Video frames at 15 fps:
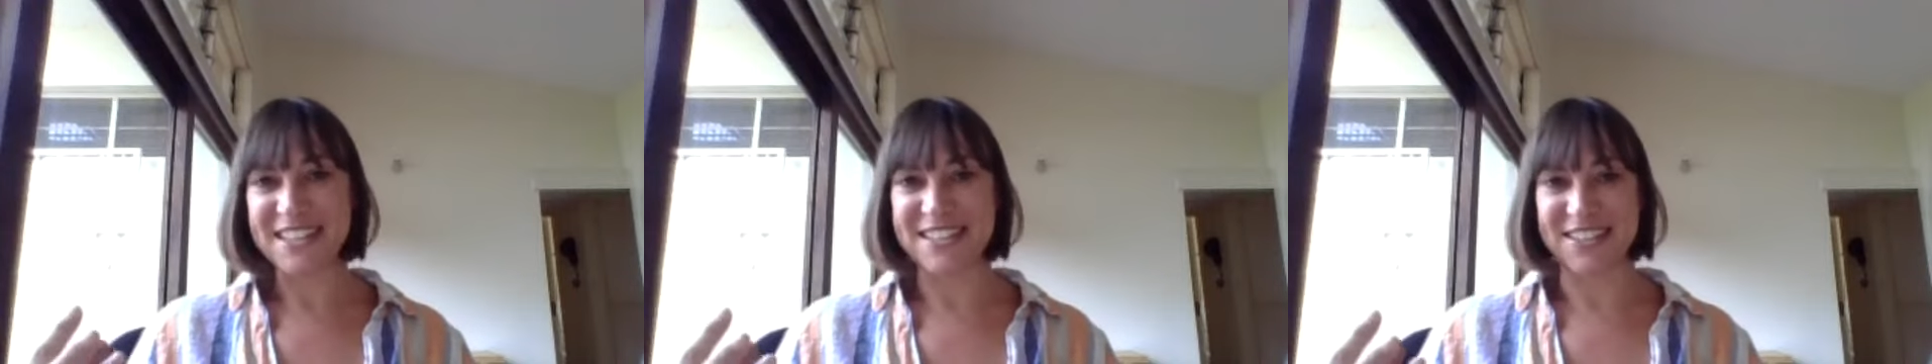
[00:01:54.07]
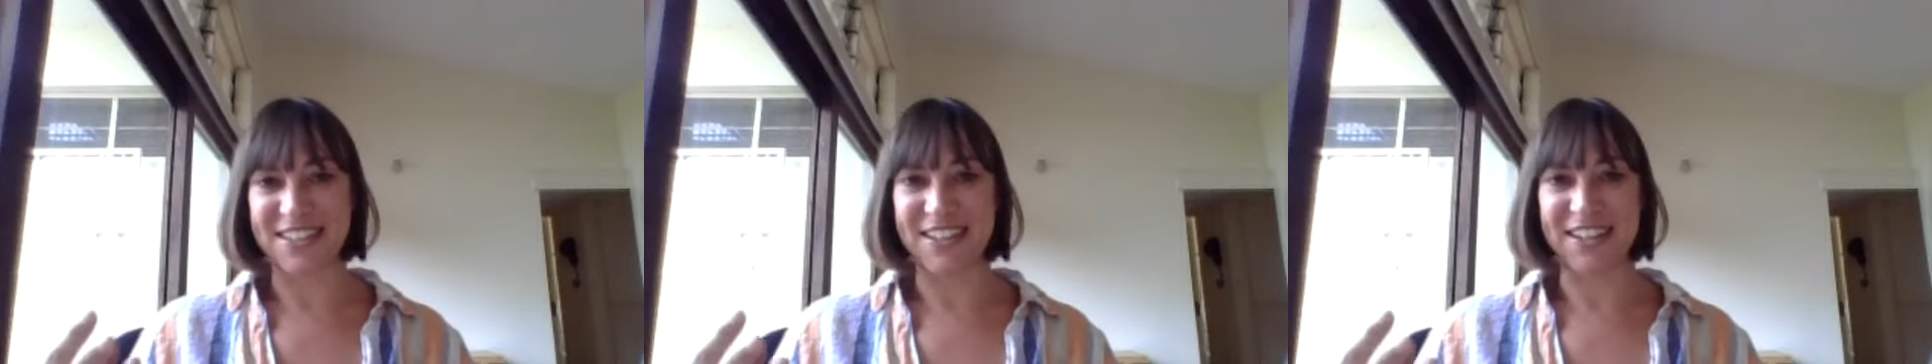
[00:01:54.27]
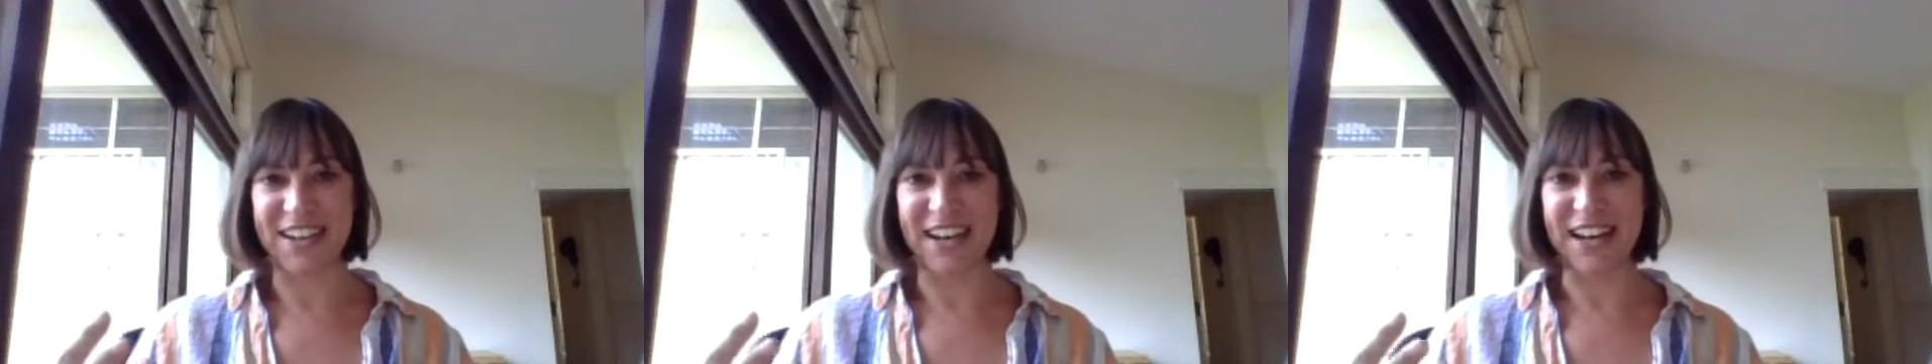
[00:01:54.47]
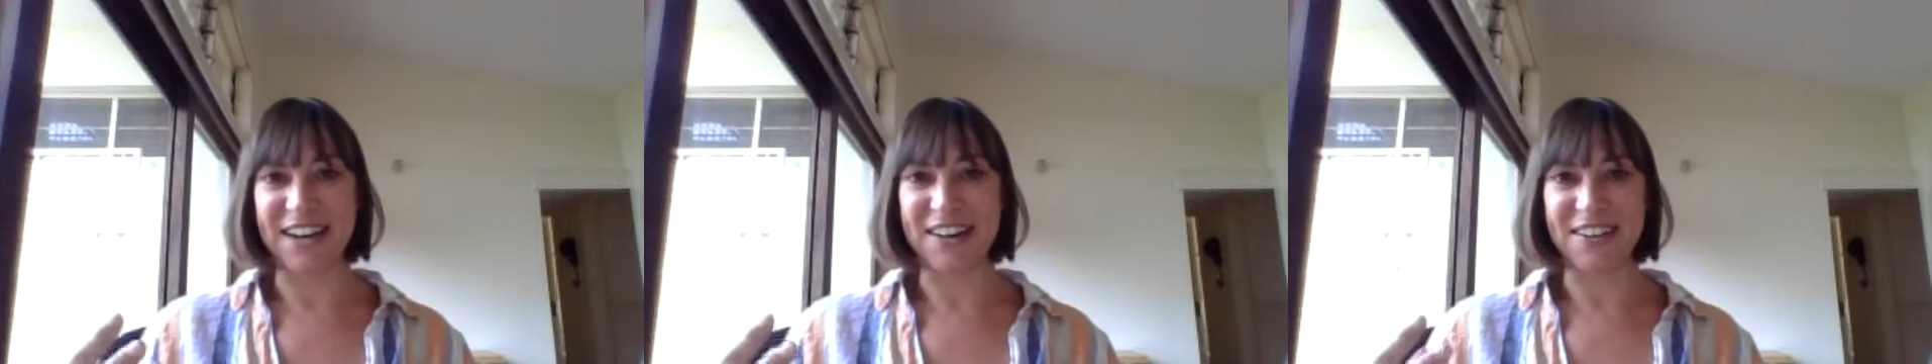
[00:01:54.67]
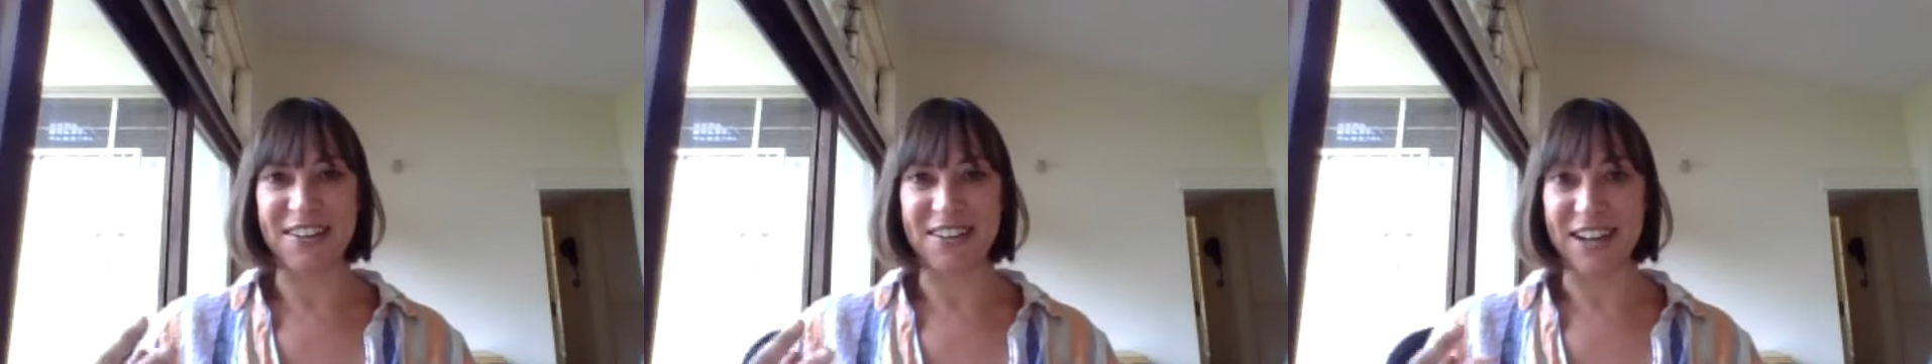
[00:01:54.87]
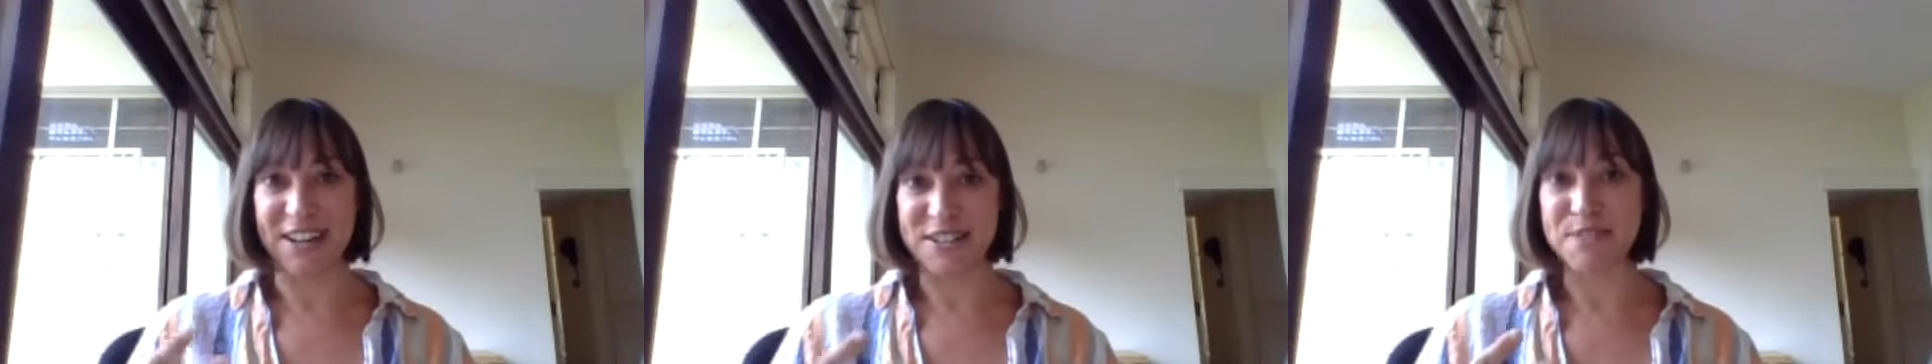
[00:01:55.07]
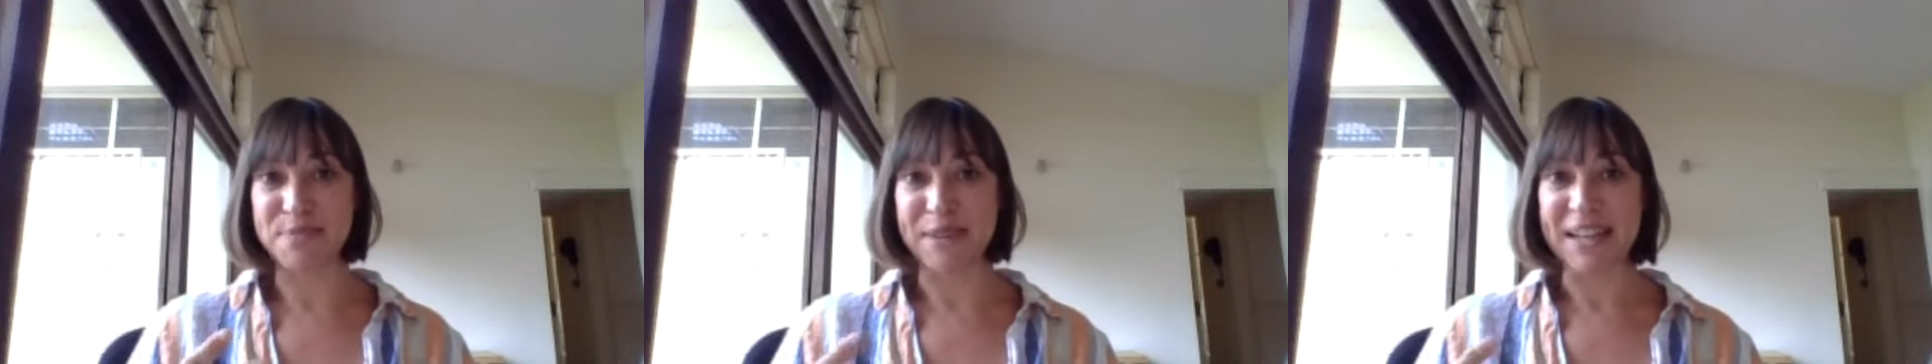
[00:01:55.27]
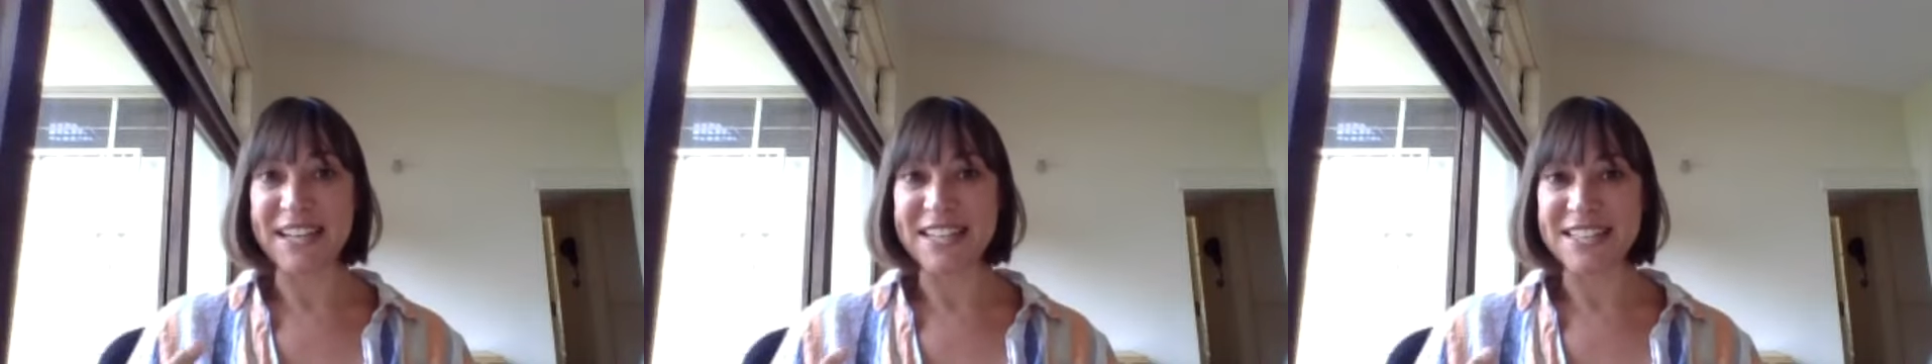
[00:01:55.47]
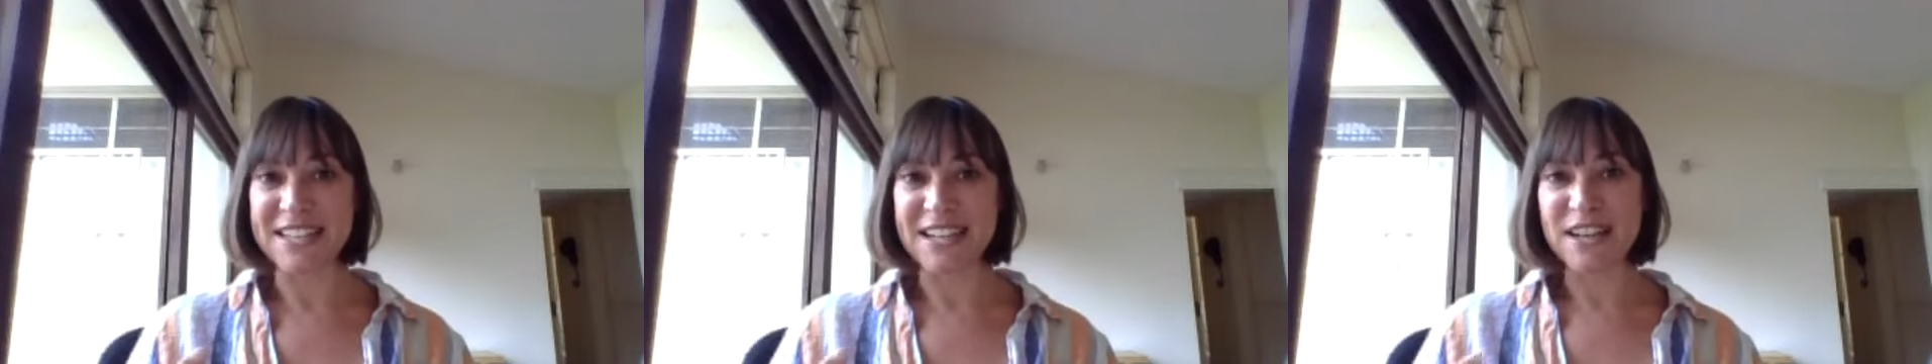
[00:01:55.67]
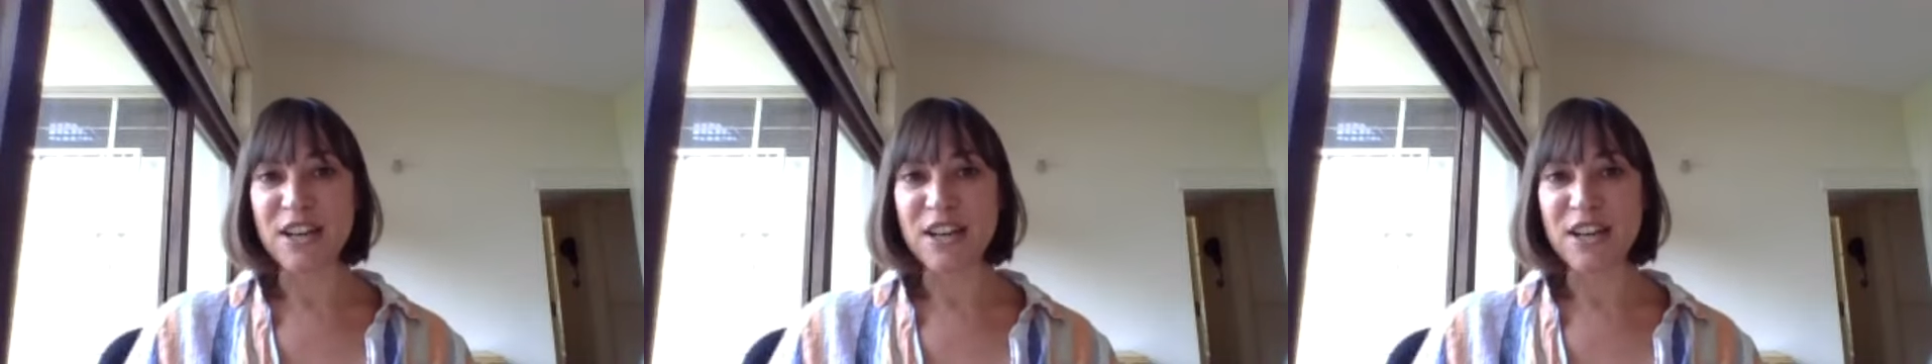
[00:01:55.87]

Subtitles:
so our speech,